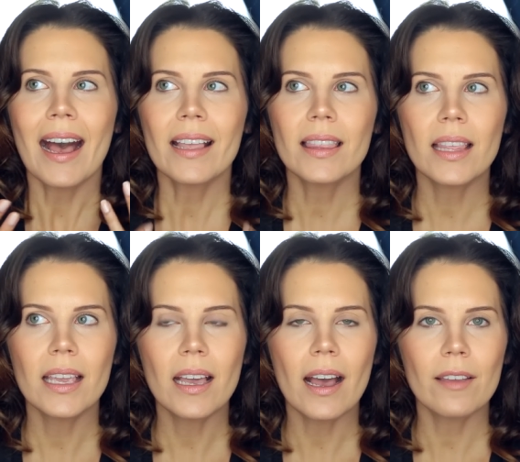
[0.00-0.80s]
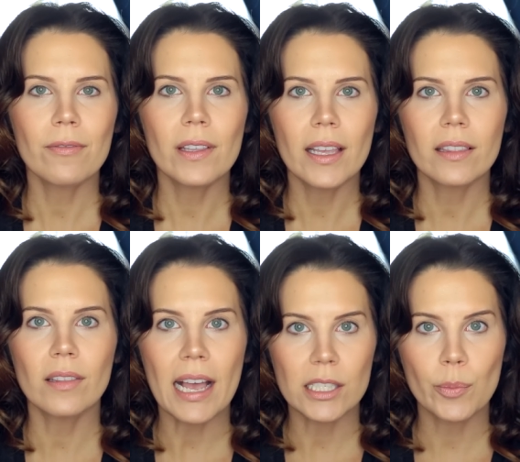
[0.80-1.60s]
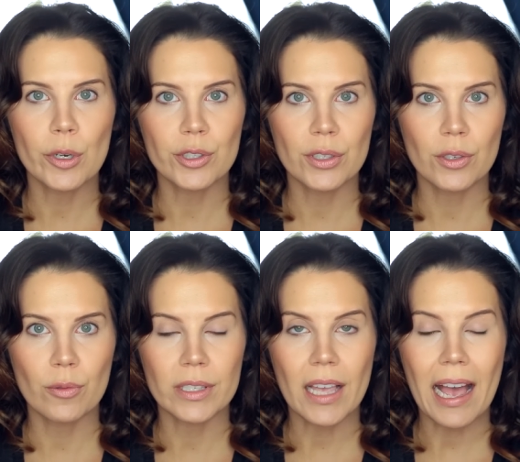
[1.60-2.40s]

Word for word: I think I feel like the last person who has